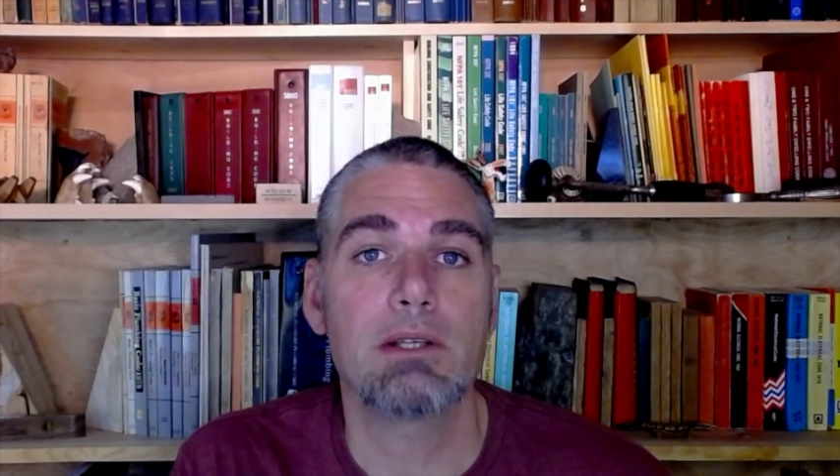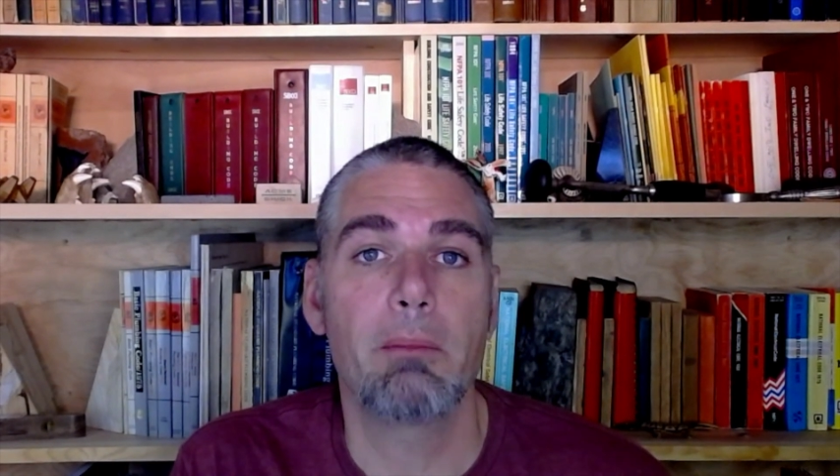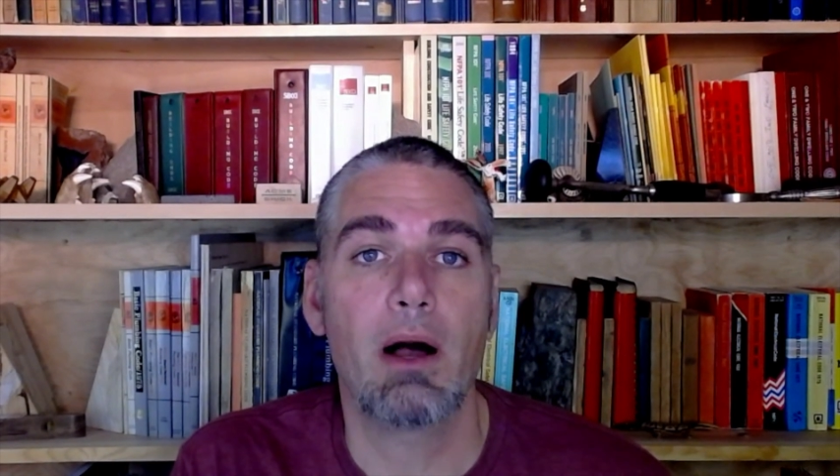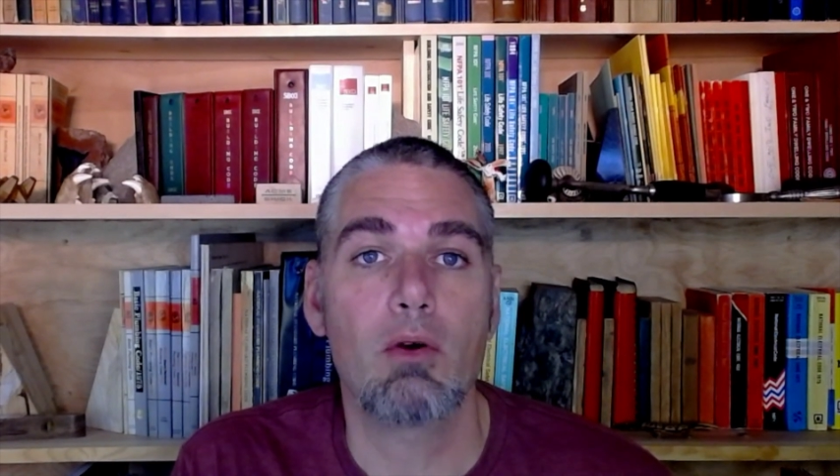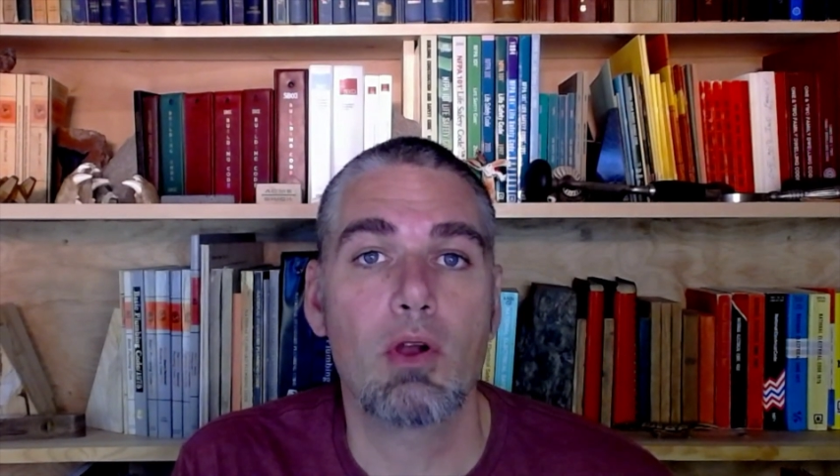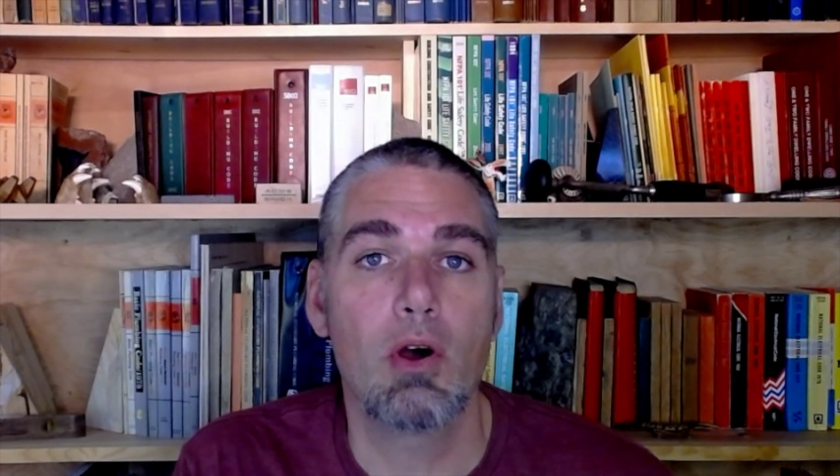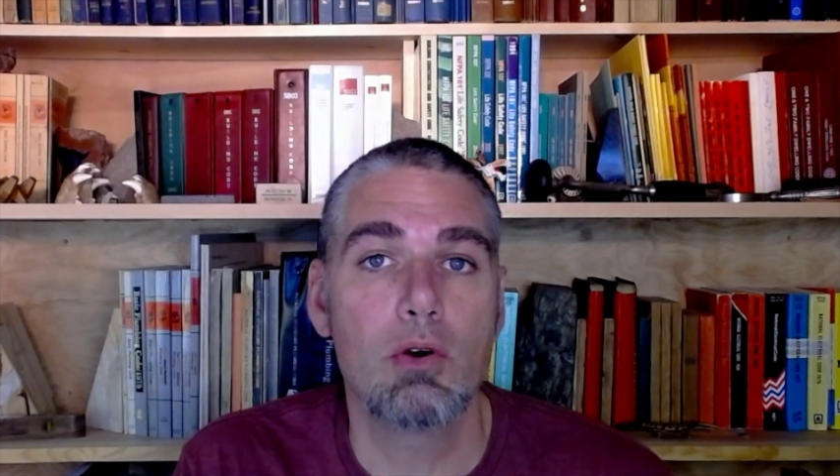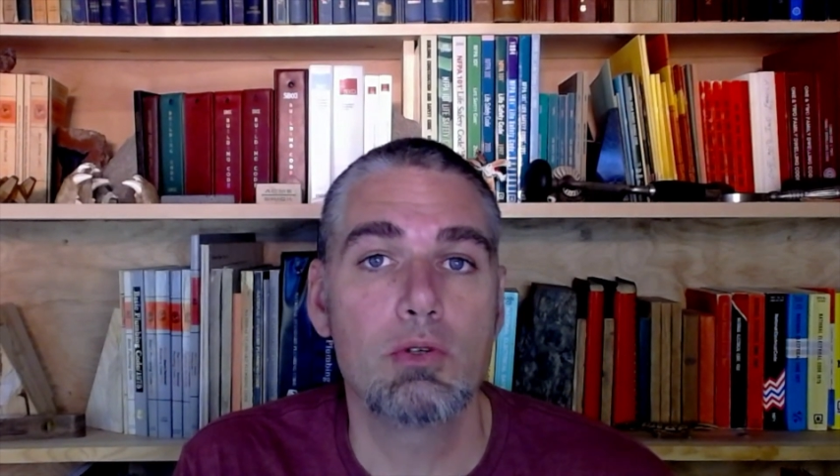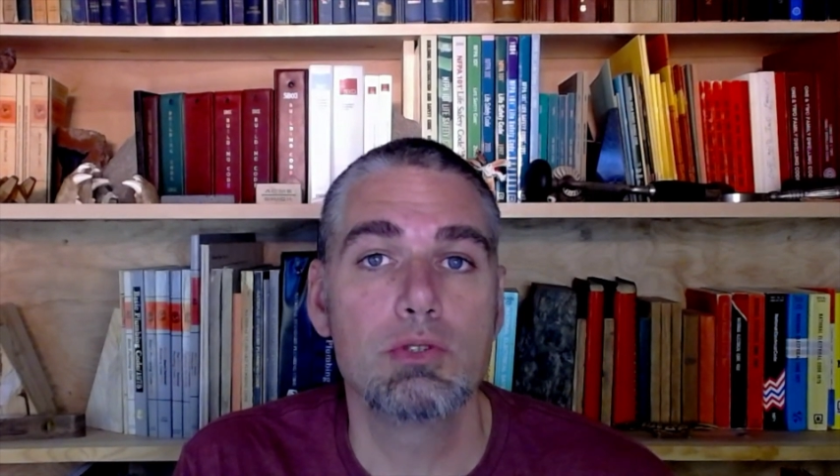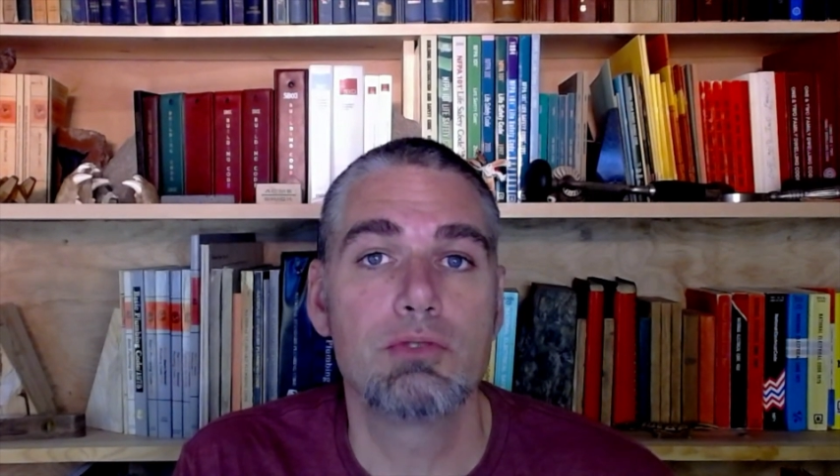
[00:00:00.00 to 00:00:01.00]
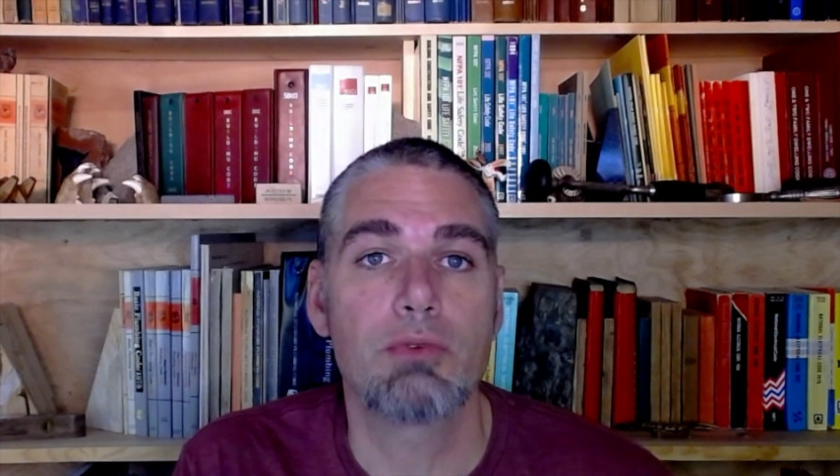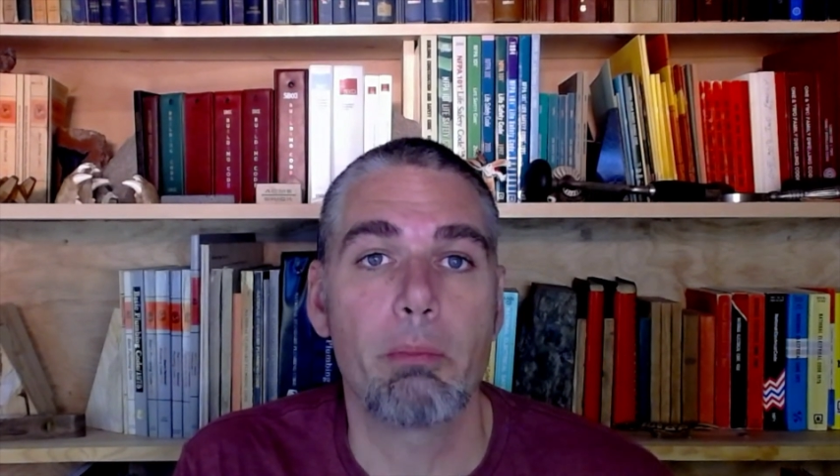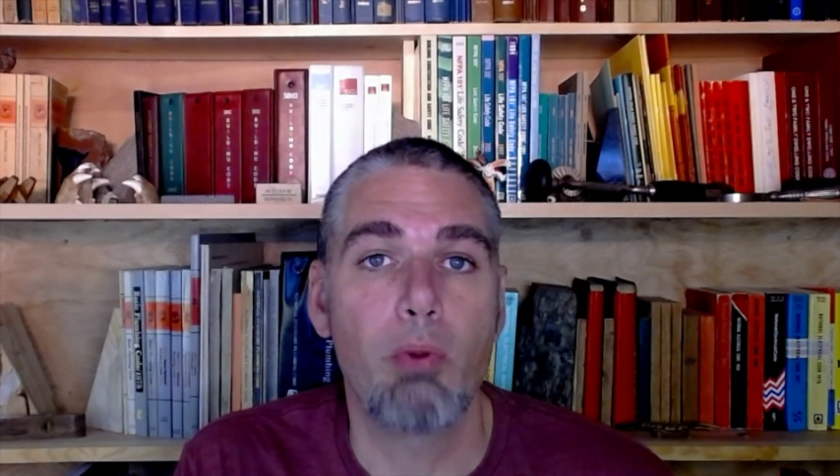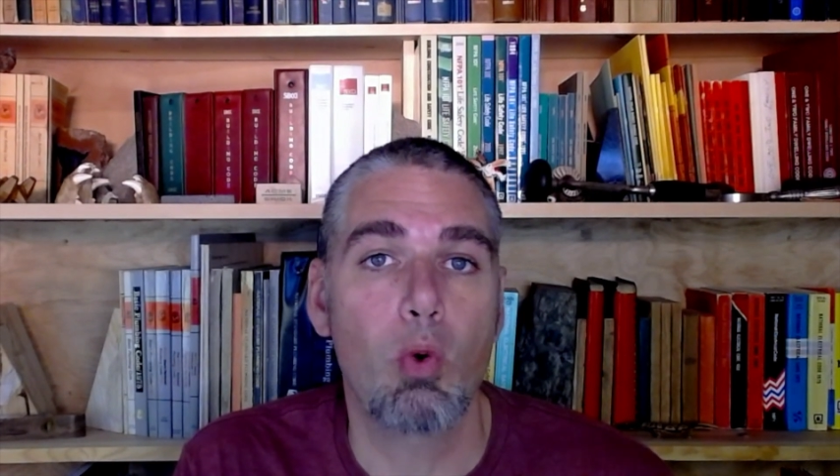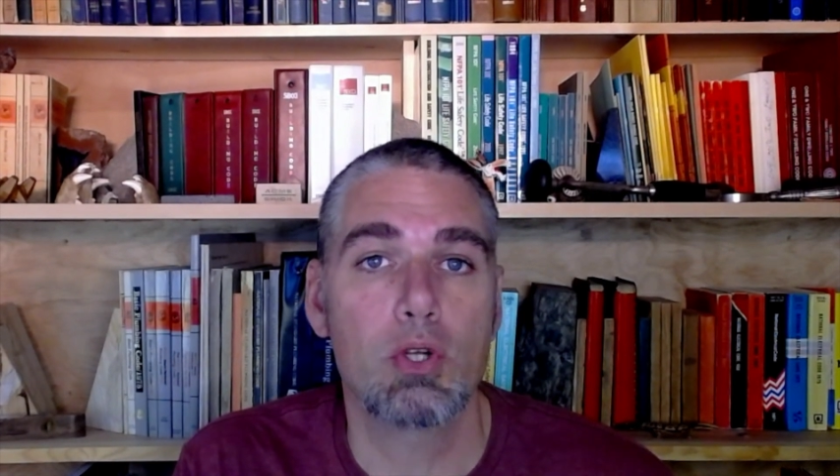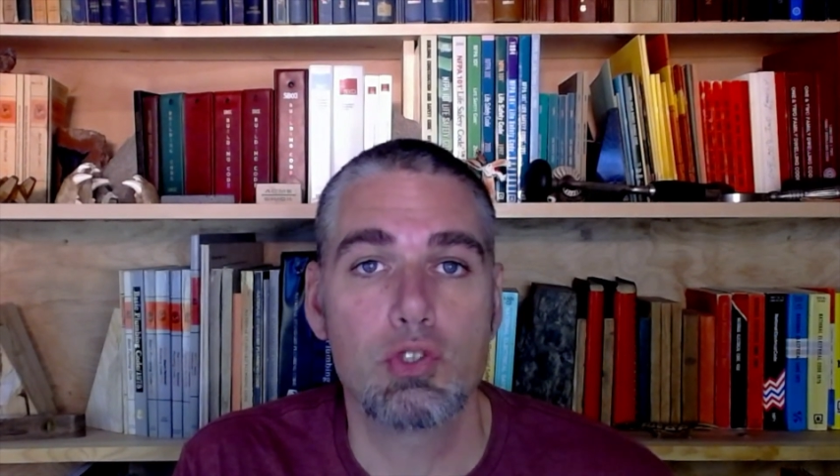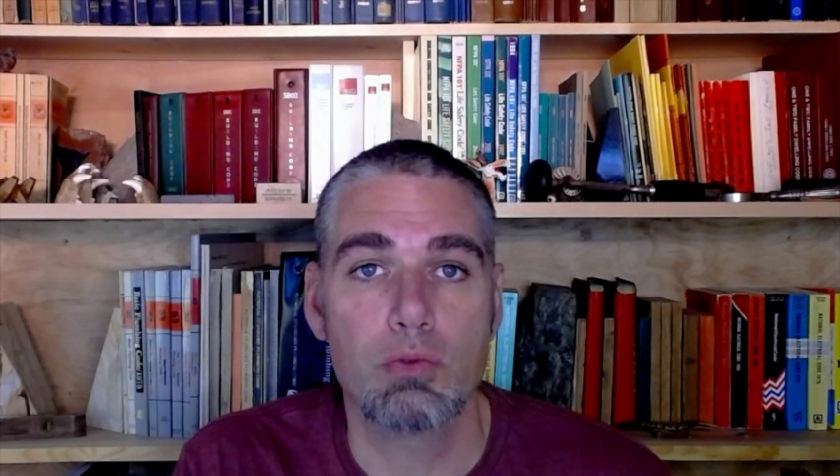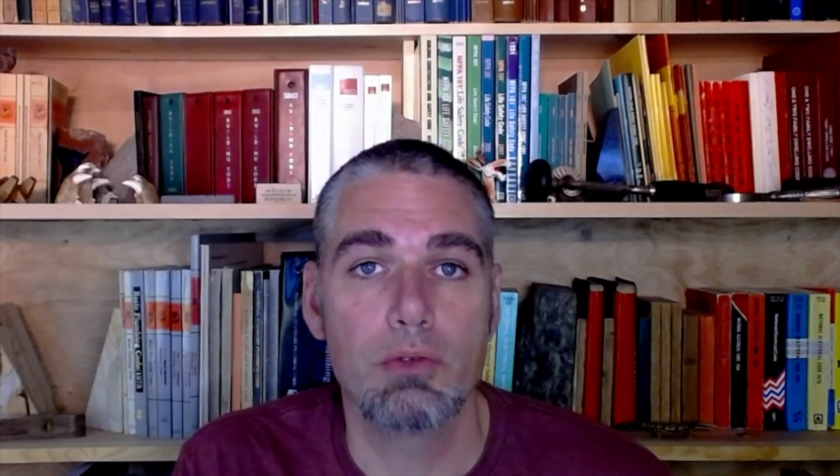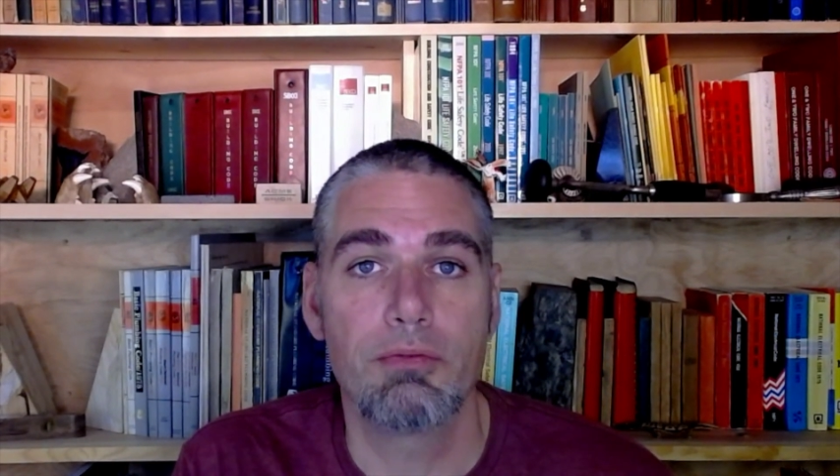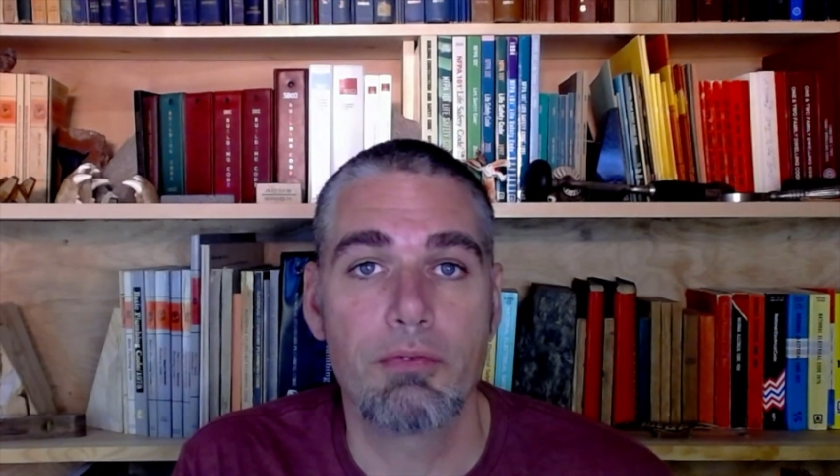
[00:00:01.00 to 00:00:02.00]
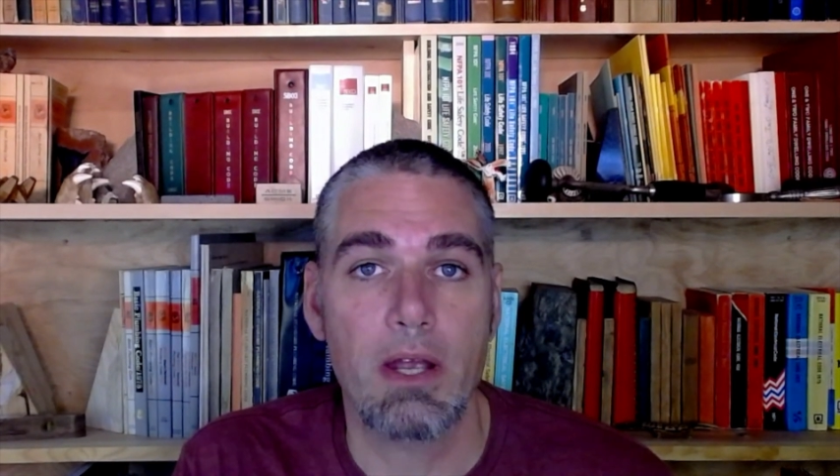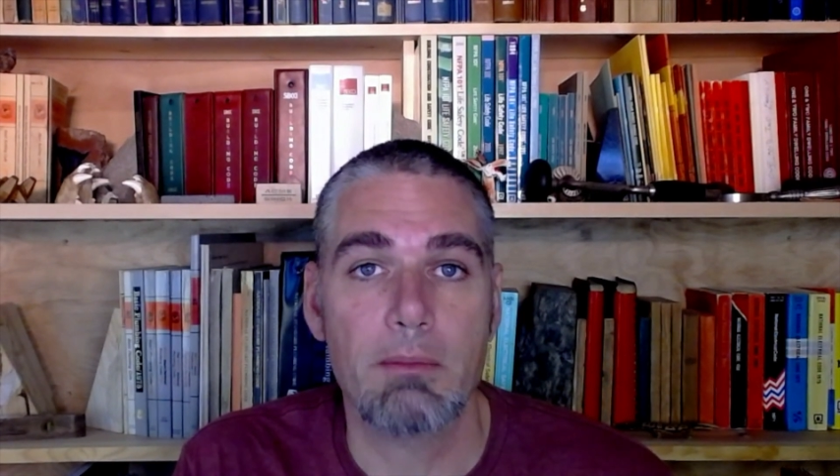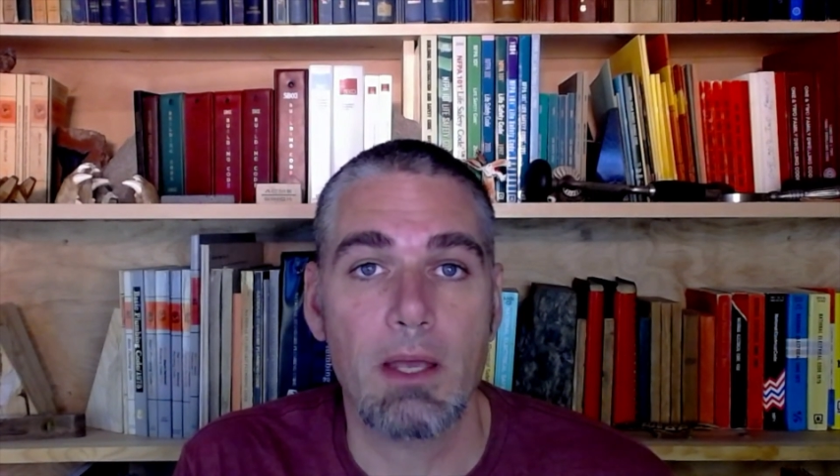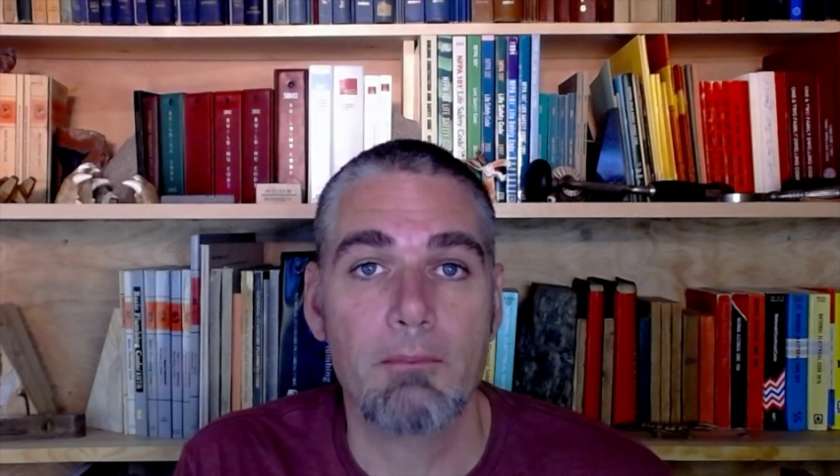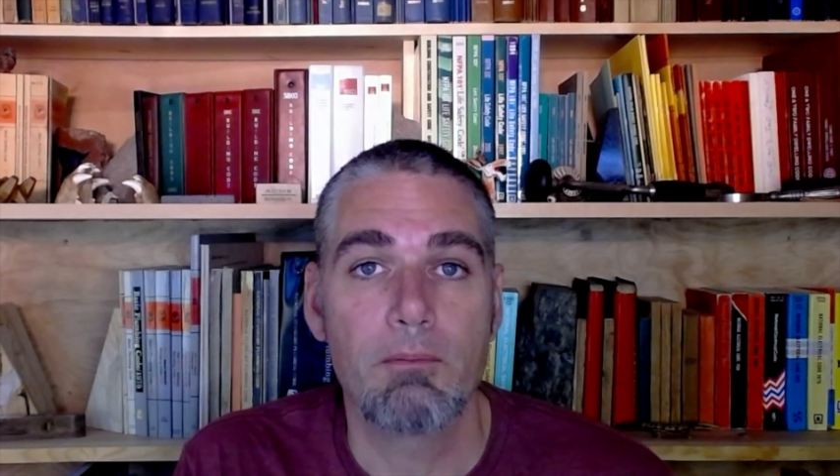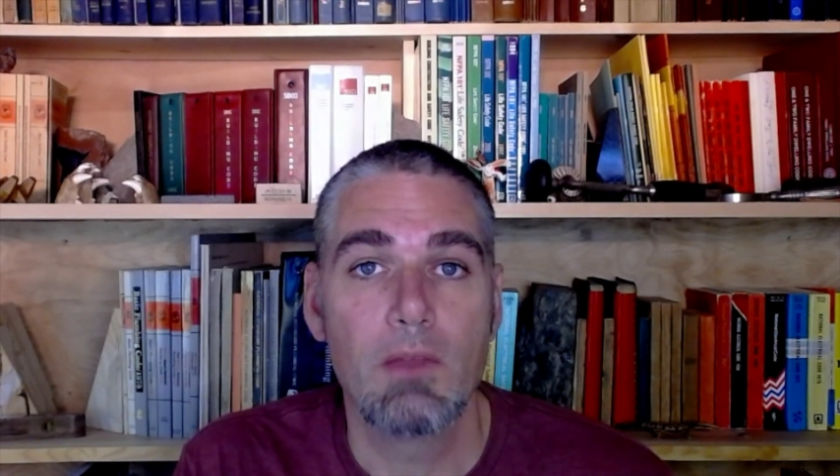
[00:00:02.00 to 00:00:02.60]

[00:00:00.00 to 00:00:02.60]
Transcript: about codes for porch roof framing.